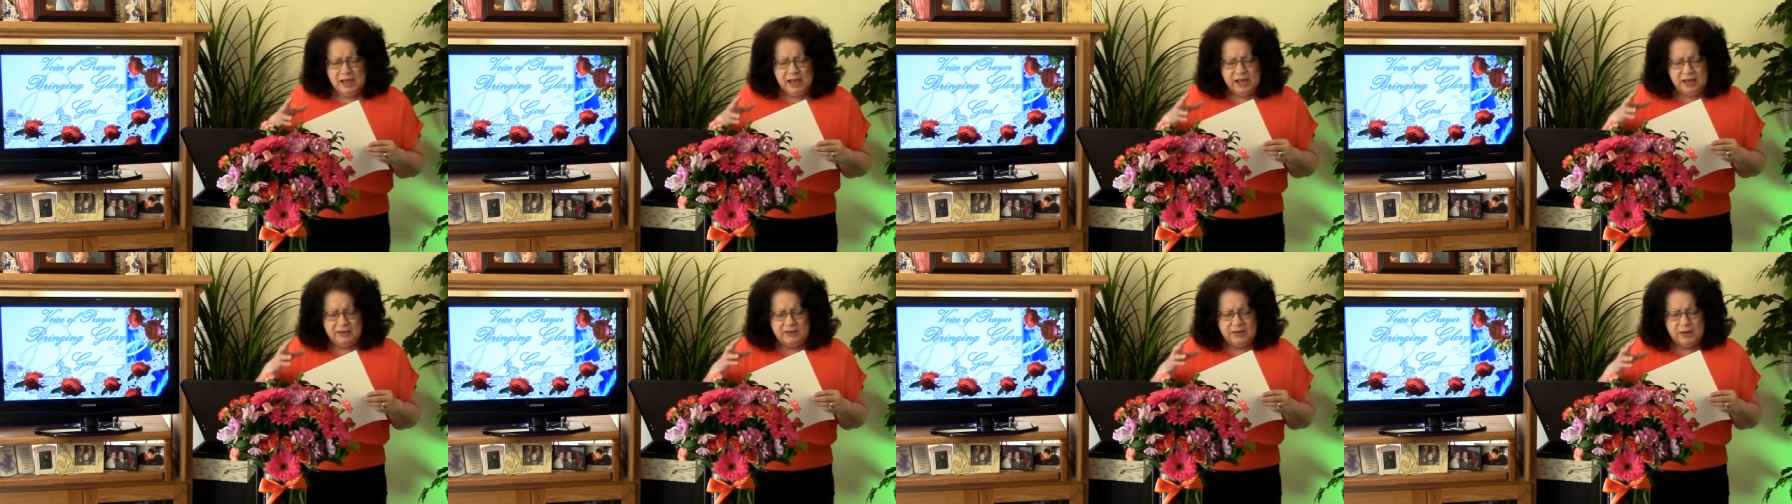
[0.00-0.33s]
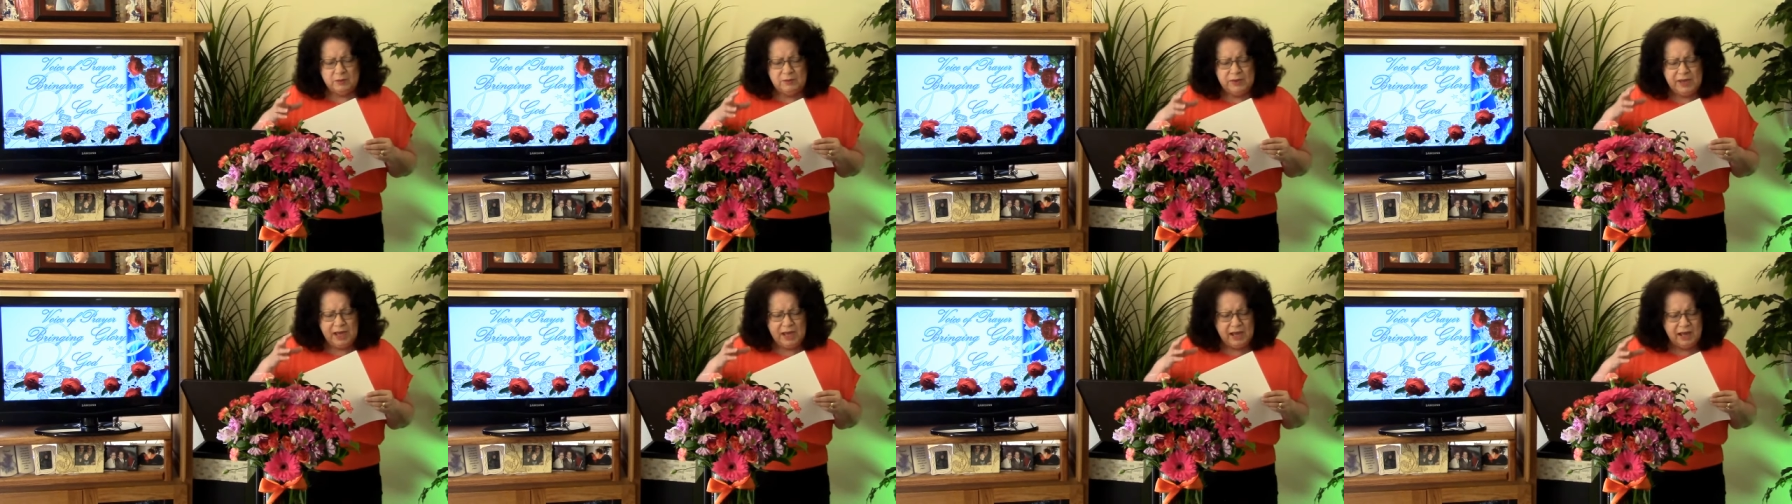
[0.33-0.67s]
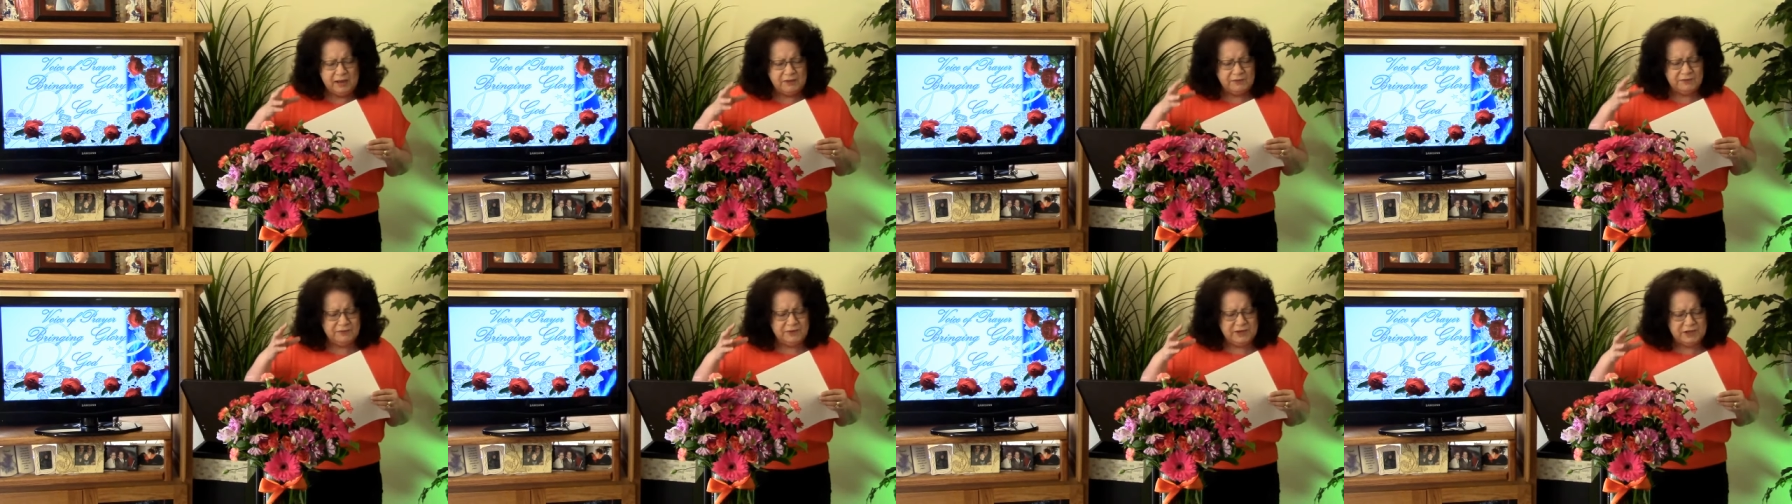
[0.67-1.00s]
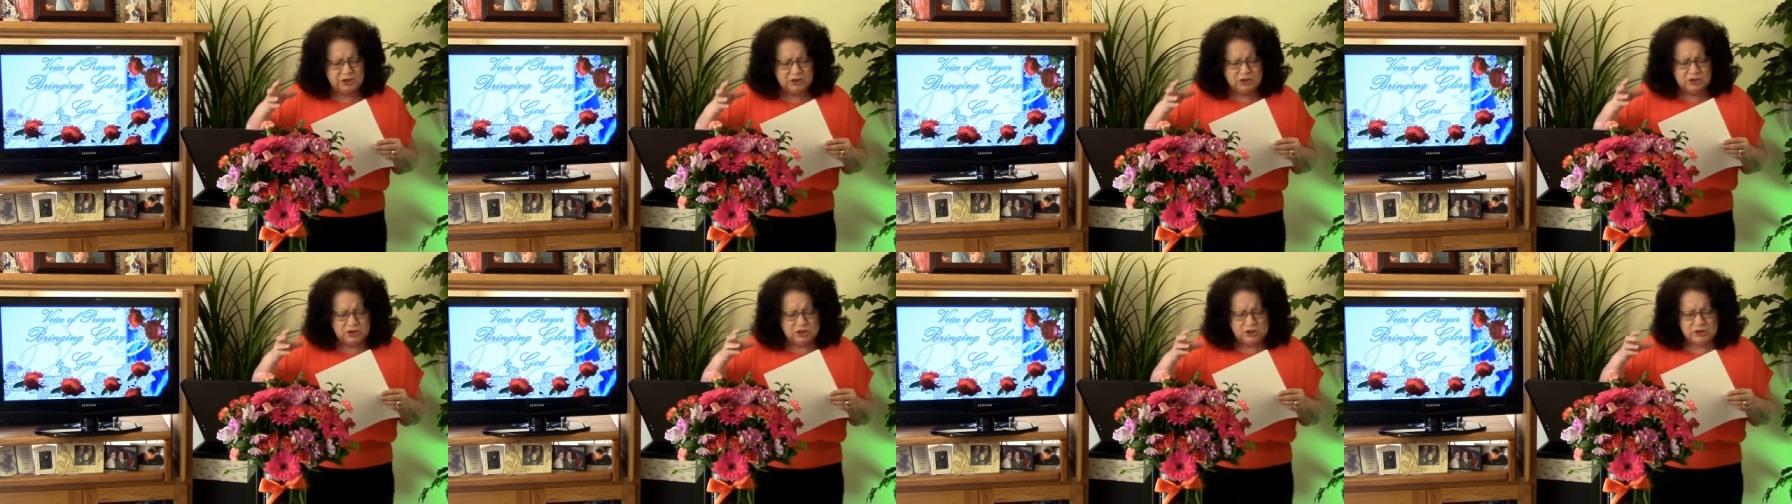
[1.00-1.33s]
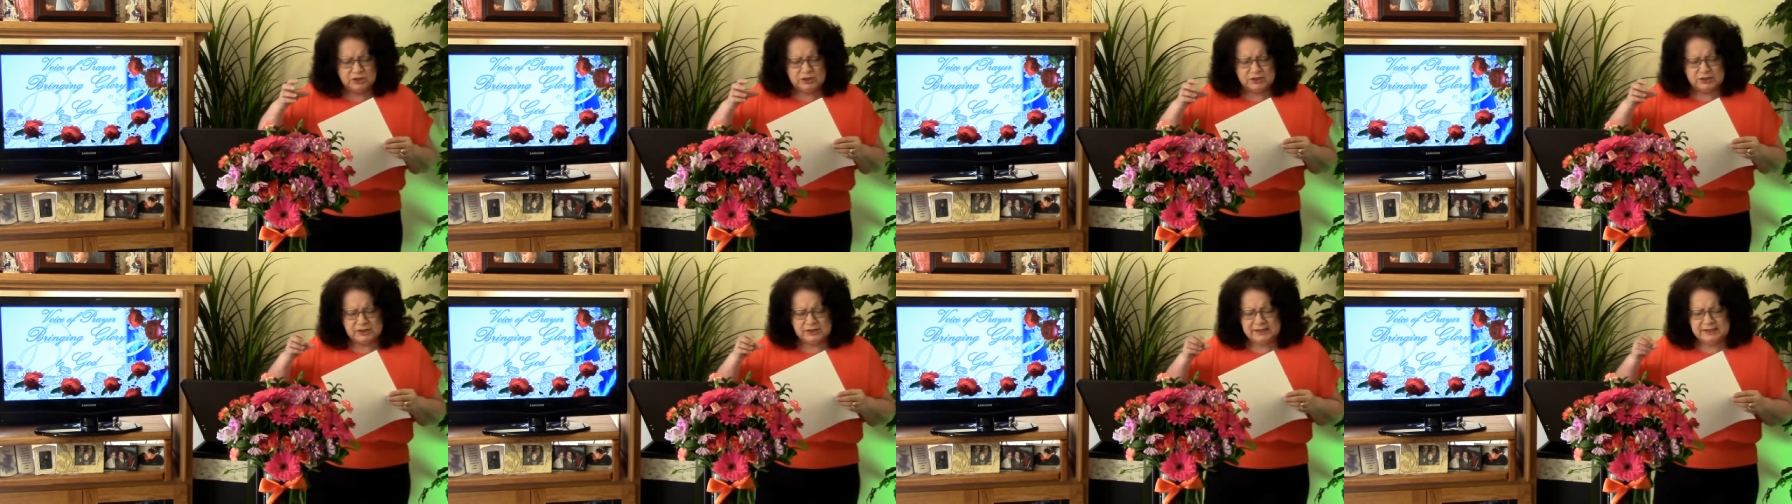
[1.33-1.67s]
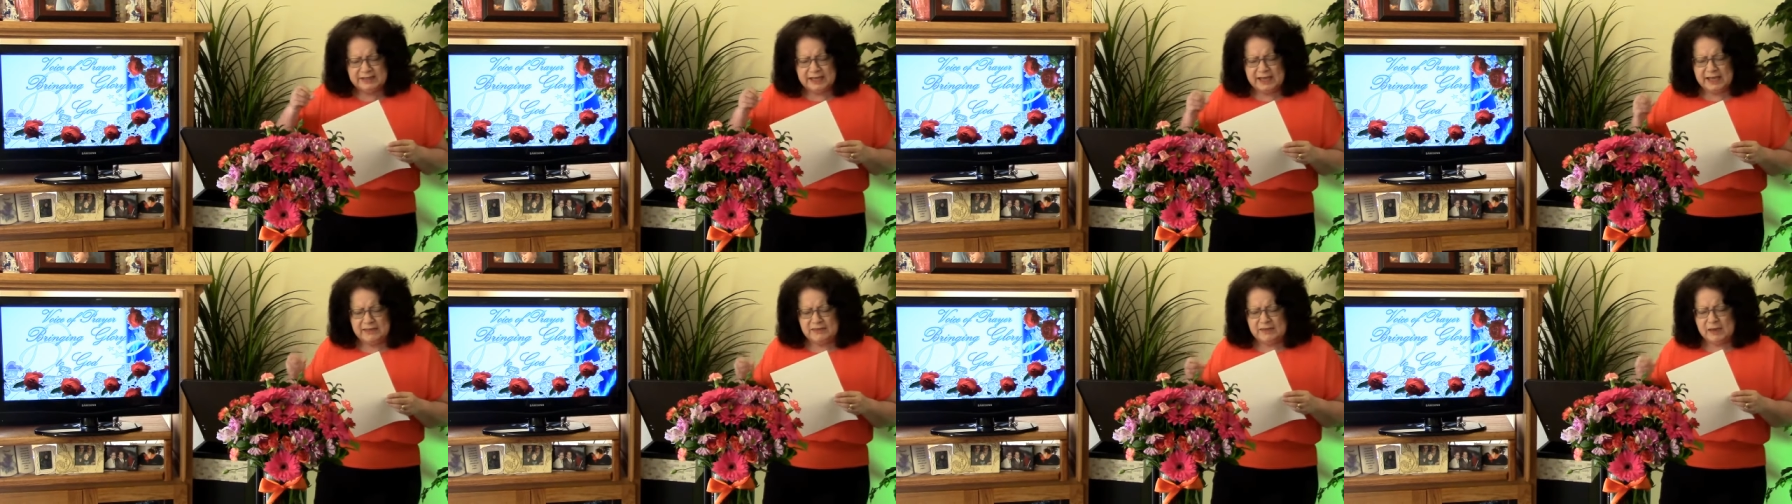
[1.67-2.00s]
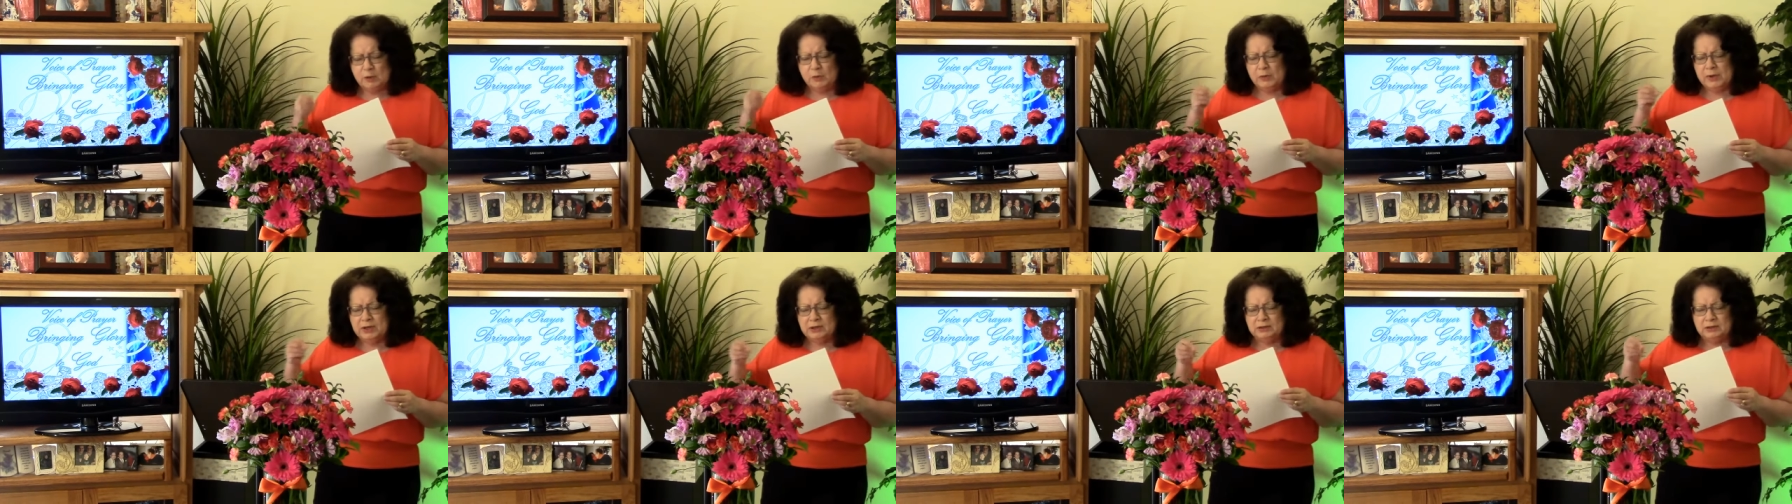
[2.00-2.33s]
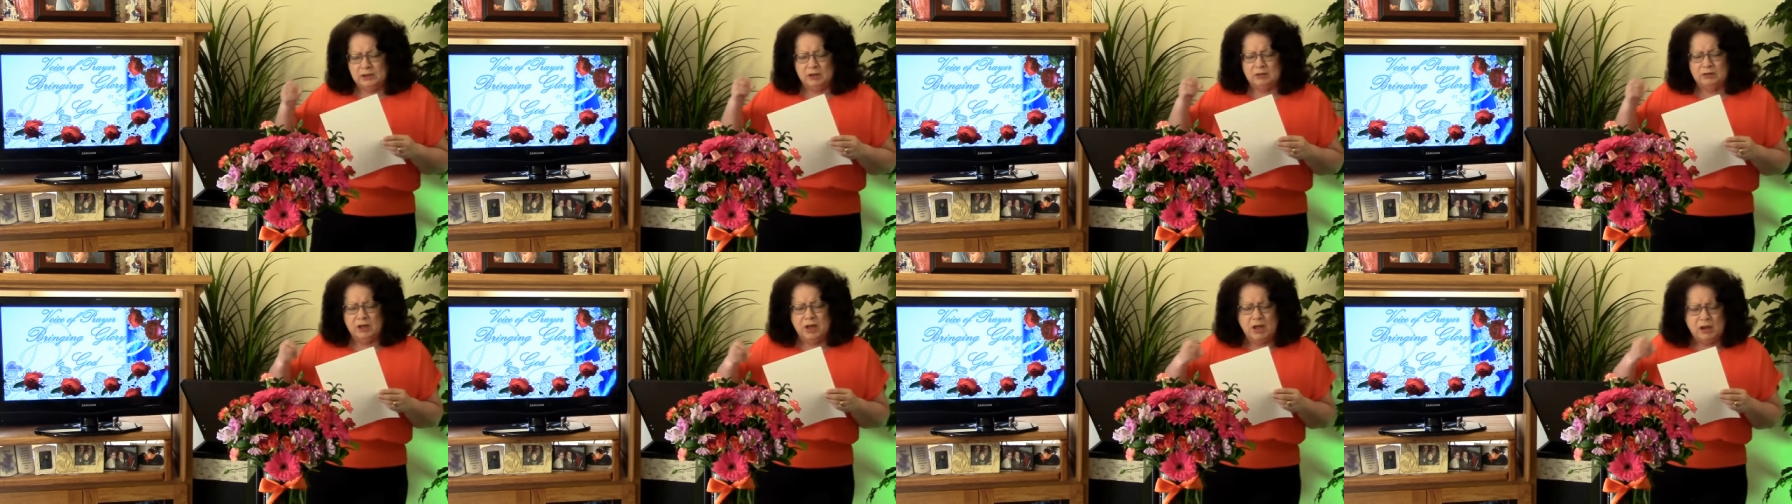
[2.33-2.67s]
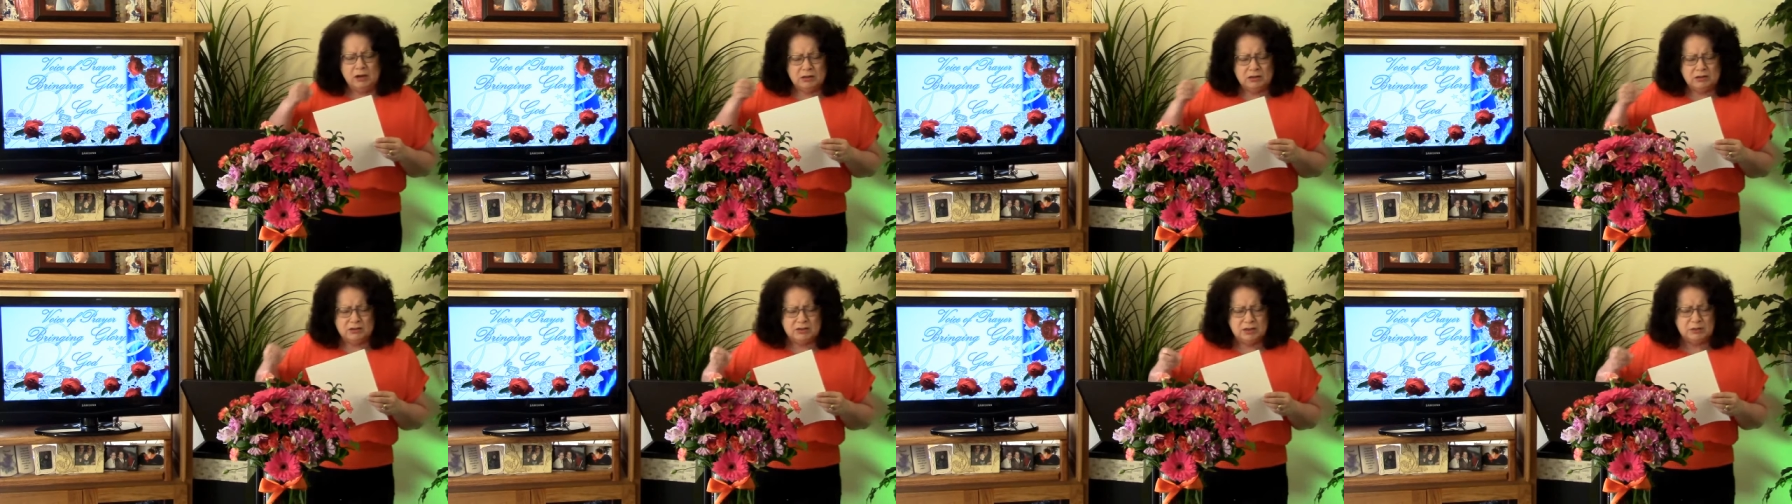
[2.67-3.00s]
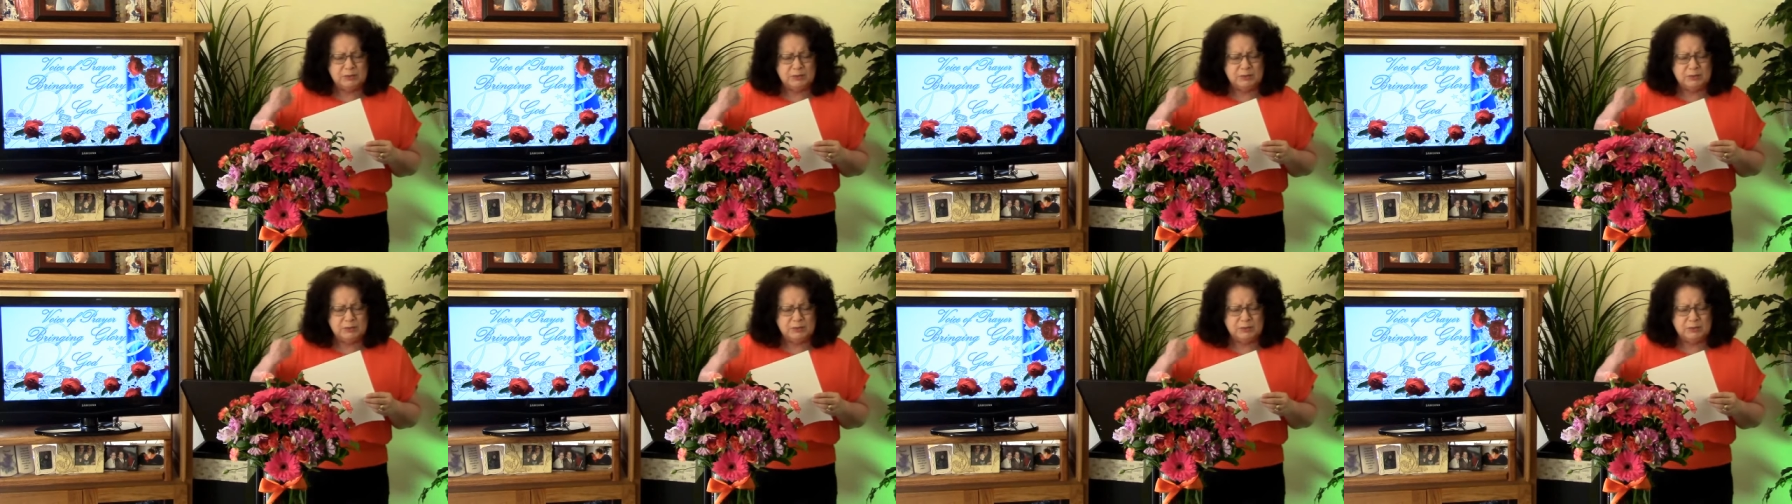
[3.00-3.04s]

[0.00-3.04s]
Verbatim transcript: and that we have vision to see that we are no longer